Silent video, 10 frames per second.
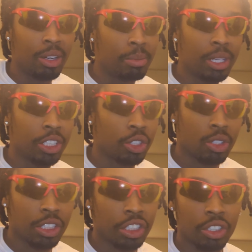money
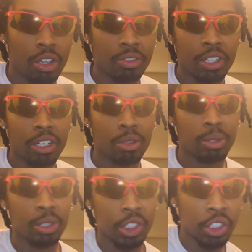shortages over here. We
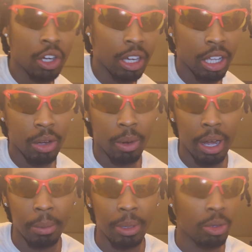was just trying to get right and be